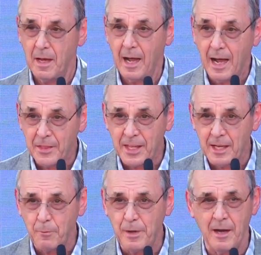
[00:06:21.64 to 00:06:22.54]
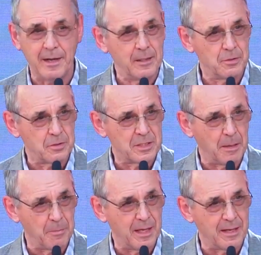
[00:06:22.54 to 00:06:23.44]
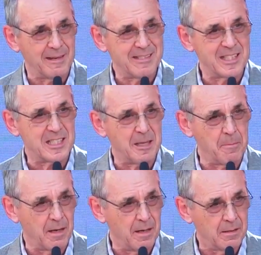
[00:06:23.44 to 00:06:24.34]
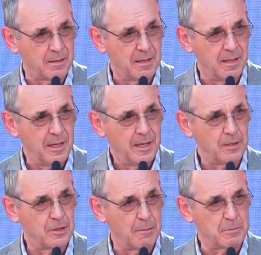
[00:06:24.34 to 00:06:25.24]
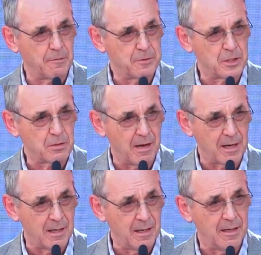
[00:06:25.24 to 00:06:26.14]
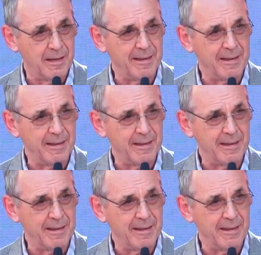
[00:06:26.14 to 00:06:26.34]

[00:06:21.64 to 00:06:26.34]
I think we are into something similar in terms of struggle,